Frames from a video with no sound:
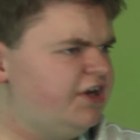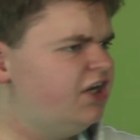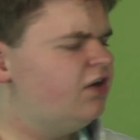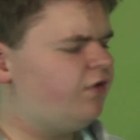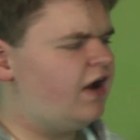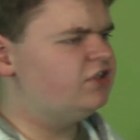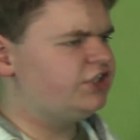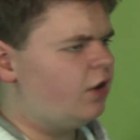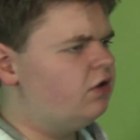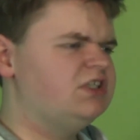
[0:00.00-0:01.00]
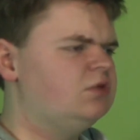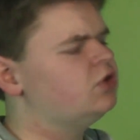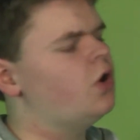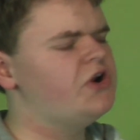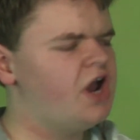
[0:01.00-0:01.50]
I needed to have a shower because I
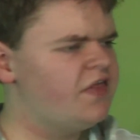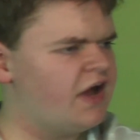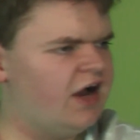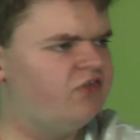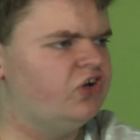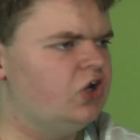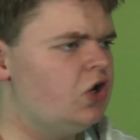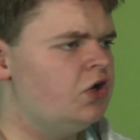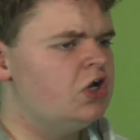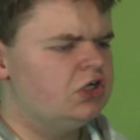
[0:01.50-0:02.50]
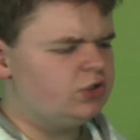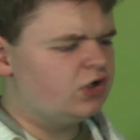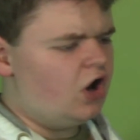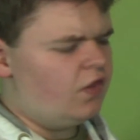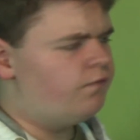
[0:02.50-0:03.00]
was going out that afternoon, so
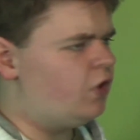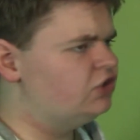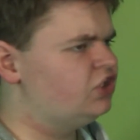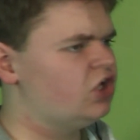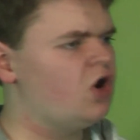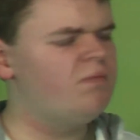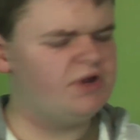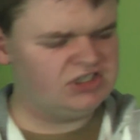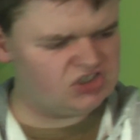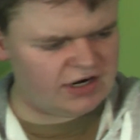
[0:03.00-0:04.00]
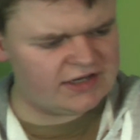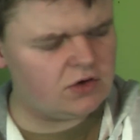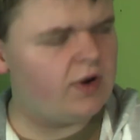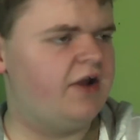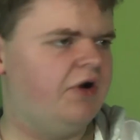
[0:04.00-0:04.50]
I got on the phone to the company straight
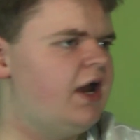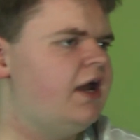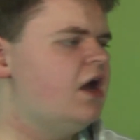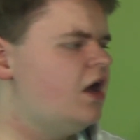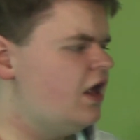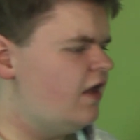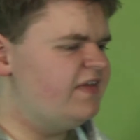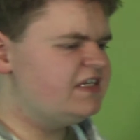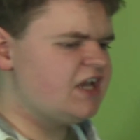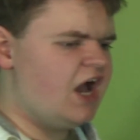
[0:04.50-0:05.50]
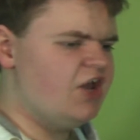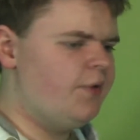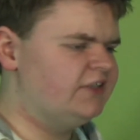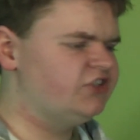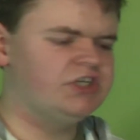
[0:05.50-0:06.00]
away, right? And this guy
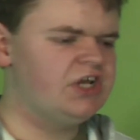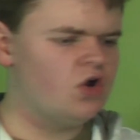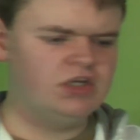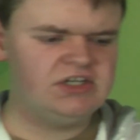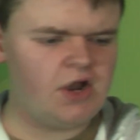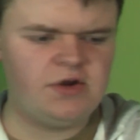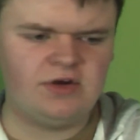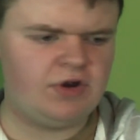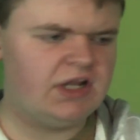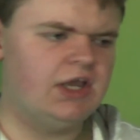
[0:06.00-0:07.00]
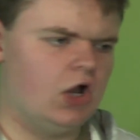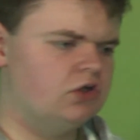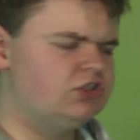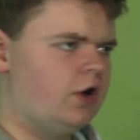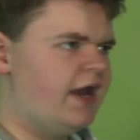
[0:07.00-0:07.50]
who answered, he only sounded really
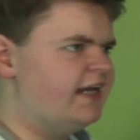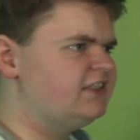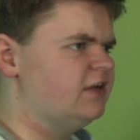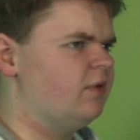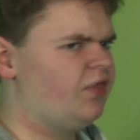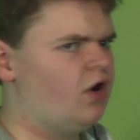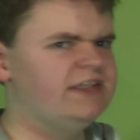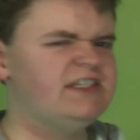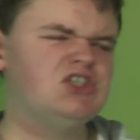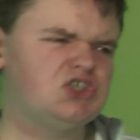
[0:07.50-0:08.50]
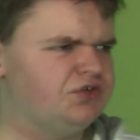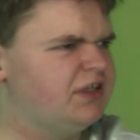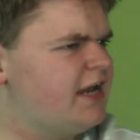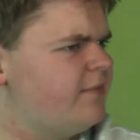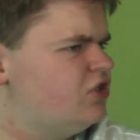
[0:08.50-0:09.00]
young, so I asked him, I thought, is he just a
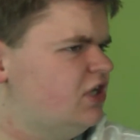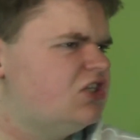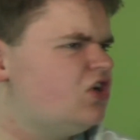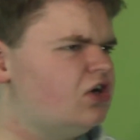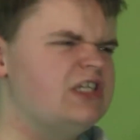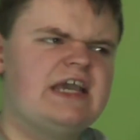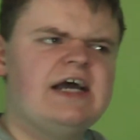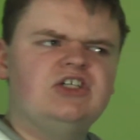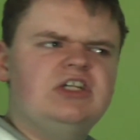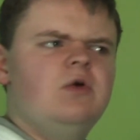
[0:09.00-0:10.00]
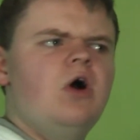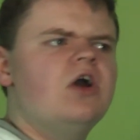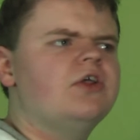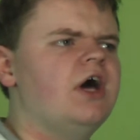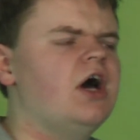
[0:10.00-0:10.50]
receptionist or does he actually
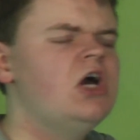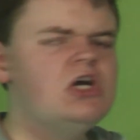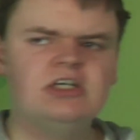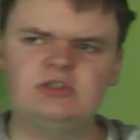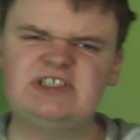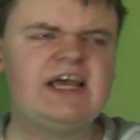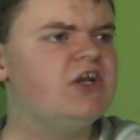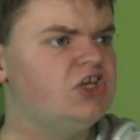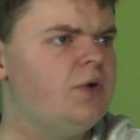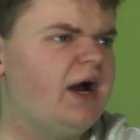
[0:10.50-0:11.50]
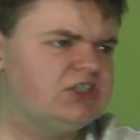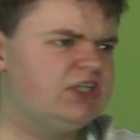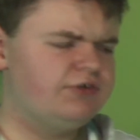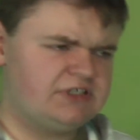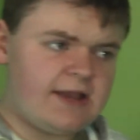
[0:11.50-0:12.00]
work there? So I said, are you
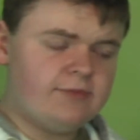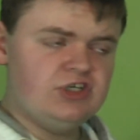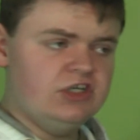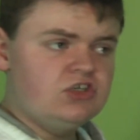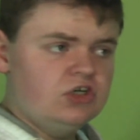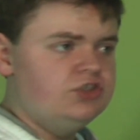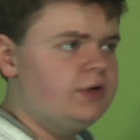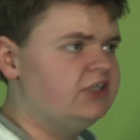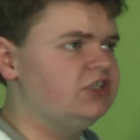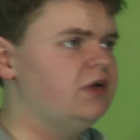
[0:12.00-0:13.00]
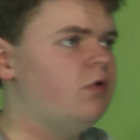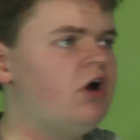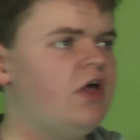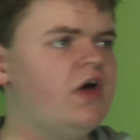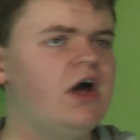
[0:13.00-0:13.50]
actually a receptionist or do you actually
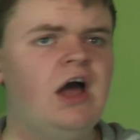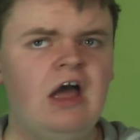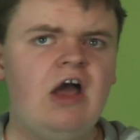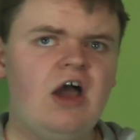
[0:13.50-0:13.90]
work there?